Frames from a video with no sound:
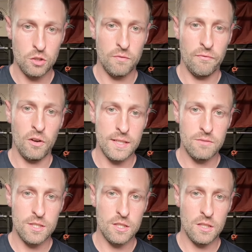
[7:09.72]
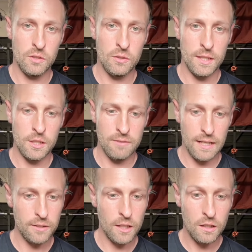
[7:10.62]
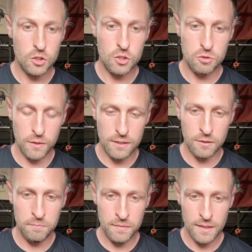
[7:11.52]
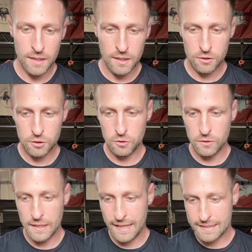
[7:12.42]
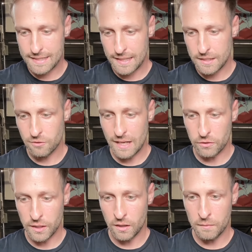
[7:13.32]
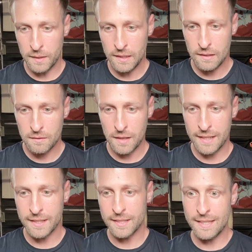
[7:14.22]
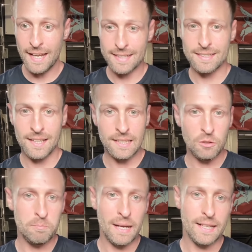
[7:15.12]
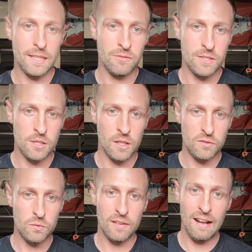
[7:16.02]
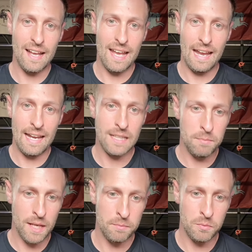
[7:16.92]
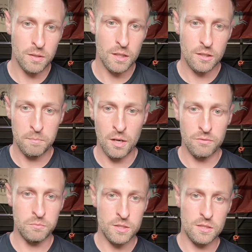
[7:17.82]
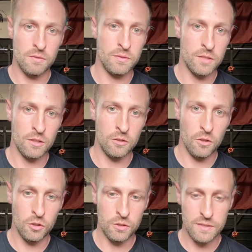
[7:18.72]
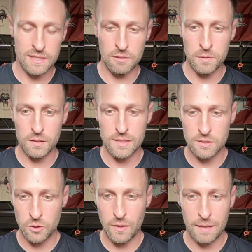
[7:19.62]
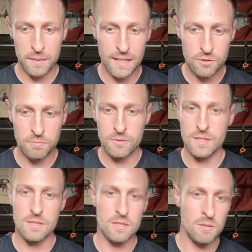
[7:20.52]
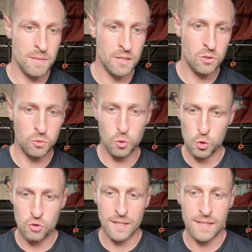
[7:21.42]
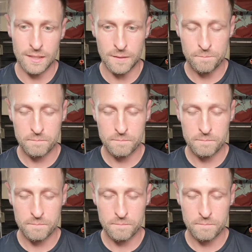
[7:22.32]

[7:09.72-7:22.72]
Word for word: find a reserve unit in your area, join them, you the next day you're out the army, and then the next day you're back in the reserves without any paperwork apart from the stuff you've done on your resettlement. There's no application process, there's no medical, you're straight in.